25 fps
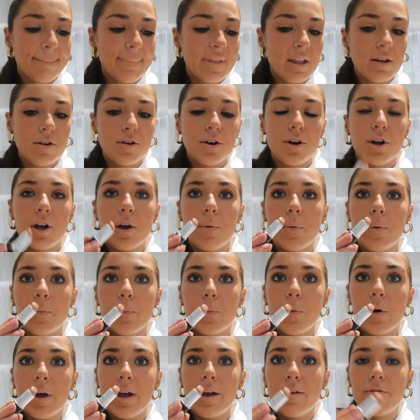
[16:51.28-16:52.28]
I'm gonna go
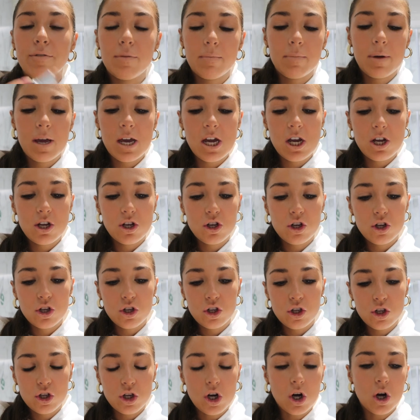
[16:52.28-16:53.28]
in with Peach
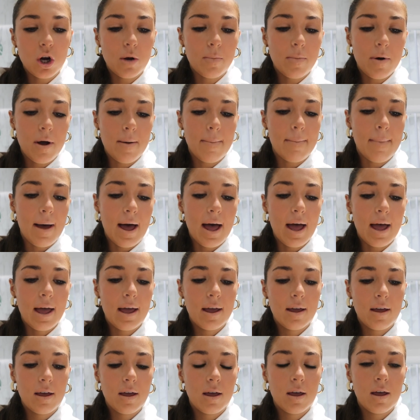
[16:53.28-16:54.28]
Stock by
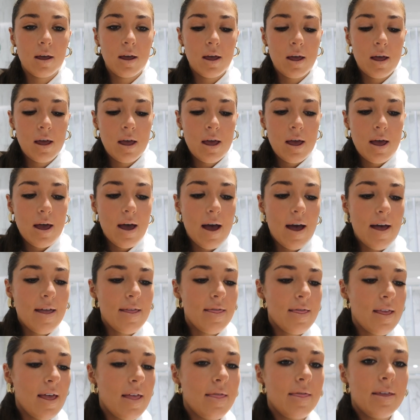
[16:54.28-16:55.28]
MAC,
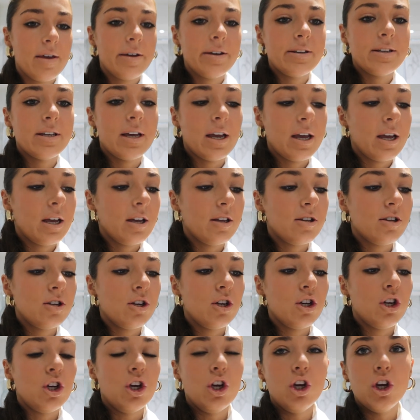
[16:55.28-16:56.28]
and then this is
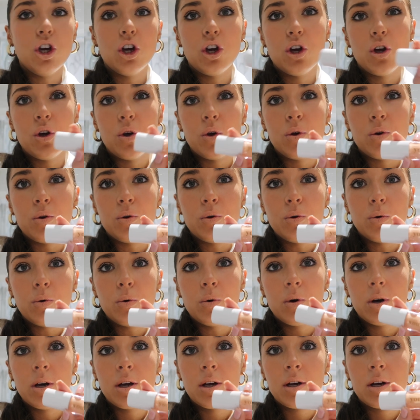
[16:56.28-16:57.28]

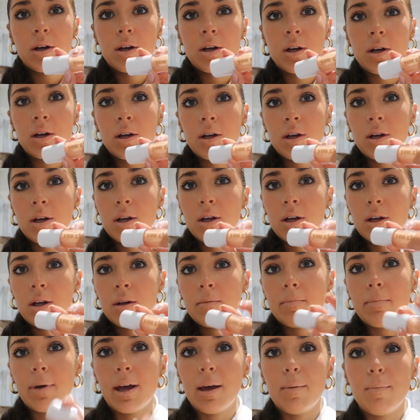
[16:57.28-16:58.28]
You
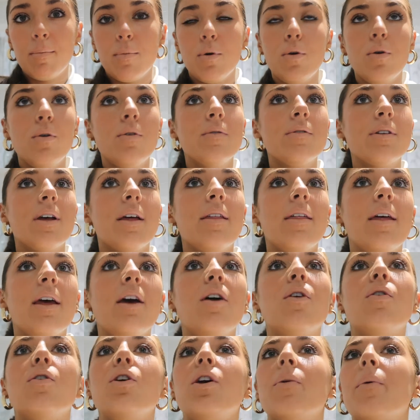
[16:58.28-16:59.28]
Make Moves, I
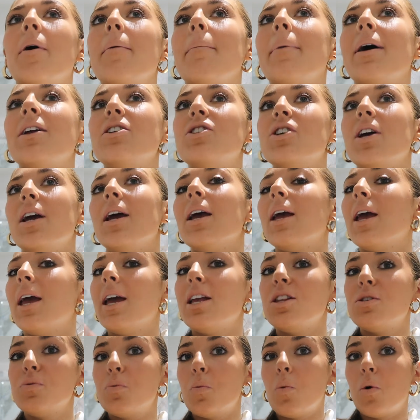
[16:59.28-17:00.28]
think, or You Are Magic.
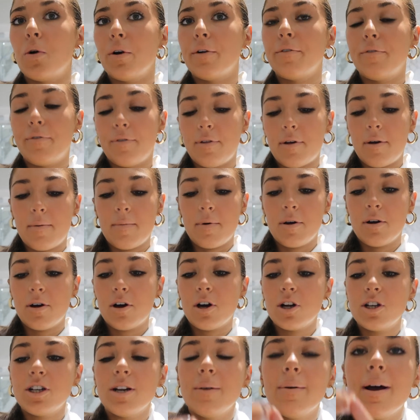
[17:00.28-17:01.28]
It's one of them.
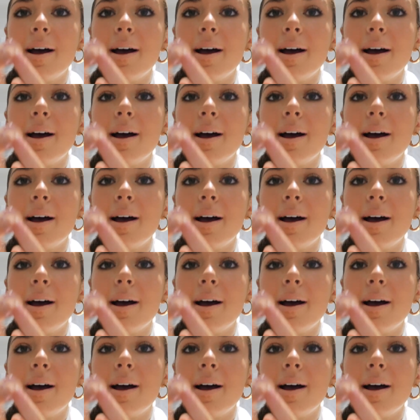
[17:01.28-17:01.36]
I don't